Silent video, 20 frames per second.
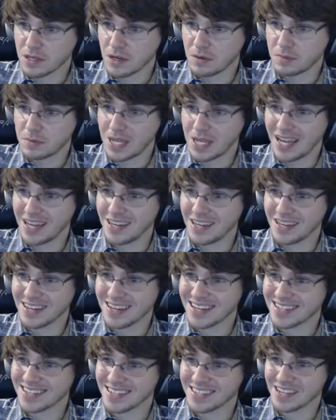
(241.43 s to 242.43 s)
Obtaining
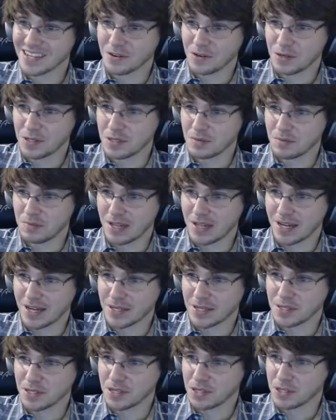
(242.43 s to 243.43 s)
necessary
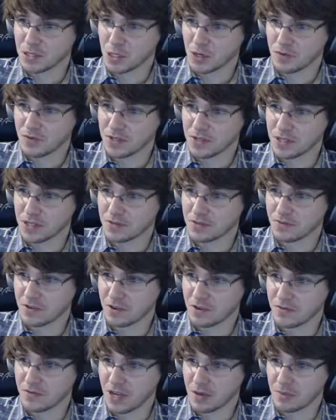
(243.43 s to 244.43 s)
supplies and services for your
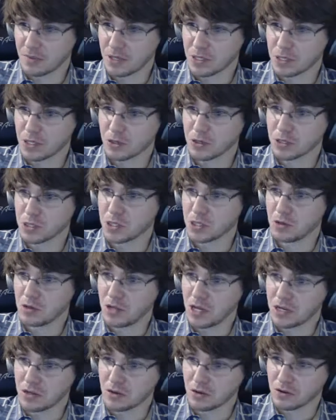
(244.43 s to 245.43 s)
family. So, you're still
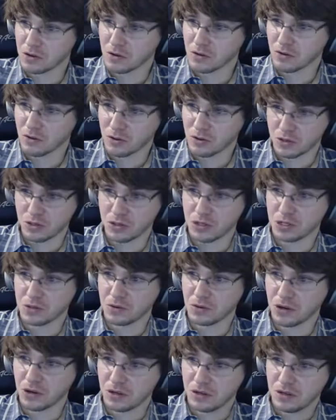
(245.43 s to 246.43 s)
allowed to go to the grocery
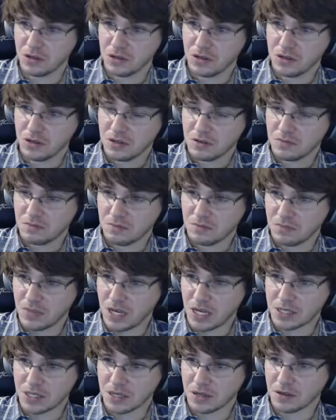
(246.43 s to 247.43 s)
store,
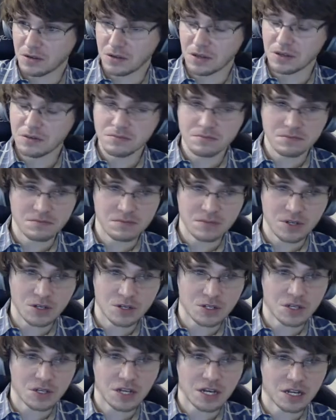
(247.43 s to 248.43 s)
basically. You're
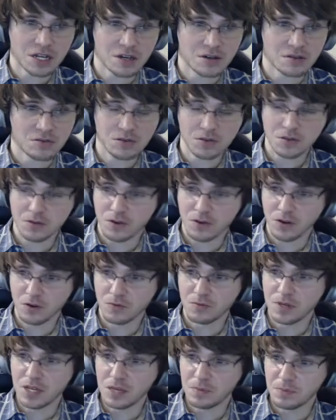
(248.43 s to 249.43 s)
still allowed to go to Home
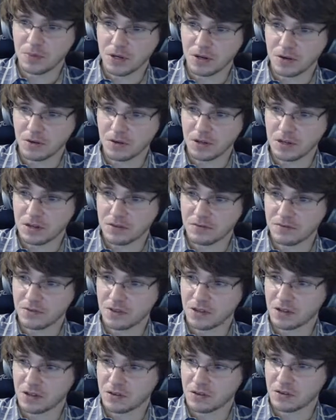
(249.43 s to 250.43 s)
Depot if you
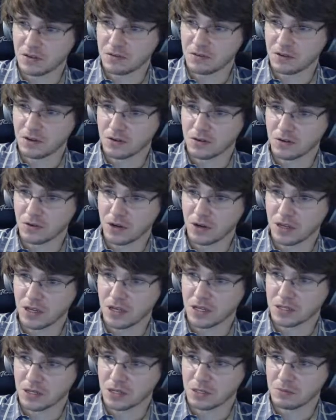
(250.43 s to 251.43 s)
know your your toilet
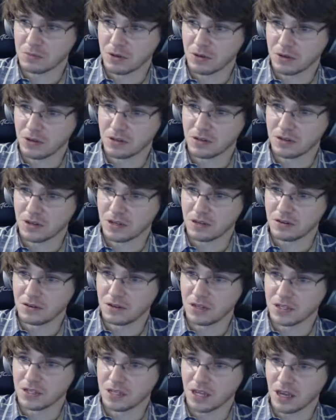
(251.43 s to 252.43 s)
has exploded and you
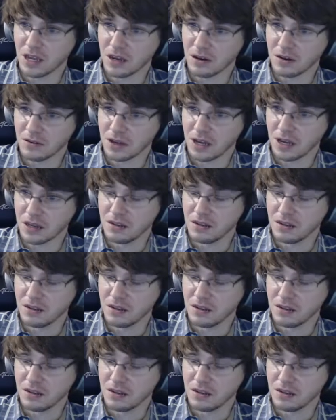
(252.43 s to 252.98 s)
need to take care of that.